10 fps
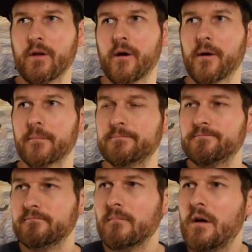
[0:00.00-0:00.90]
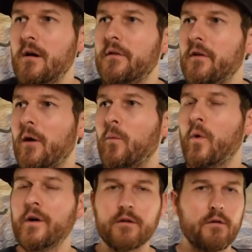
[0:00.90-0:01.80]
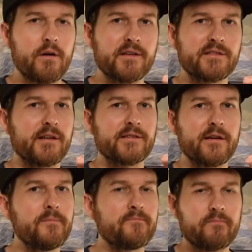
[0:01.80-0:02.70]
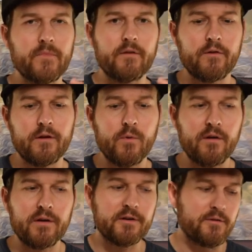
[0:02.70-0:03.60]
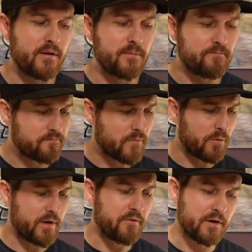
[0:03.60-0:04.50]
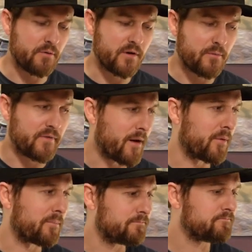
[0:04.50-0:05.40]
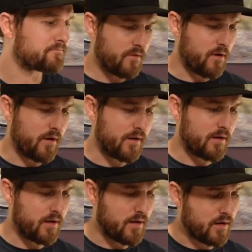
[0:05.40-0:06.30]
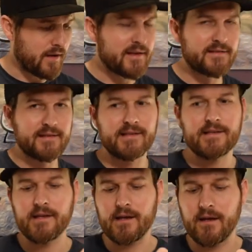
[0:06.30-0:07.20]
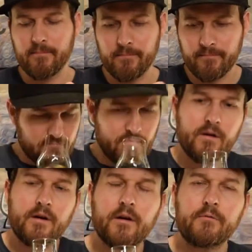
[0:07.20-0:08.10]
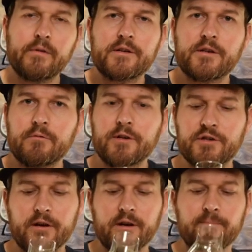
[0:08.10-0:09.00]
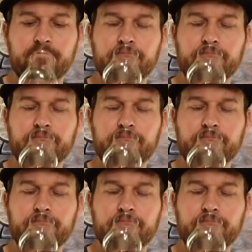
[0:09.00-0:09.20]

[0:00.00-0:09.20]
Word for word: Um, not one note kind of sticks out. Very well integrated with everything going on with that one. All right, uh, glass C. Rich, rich sherry.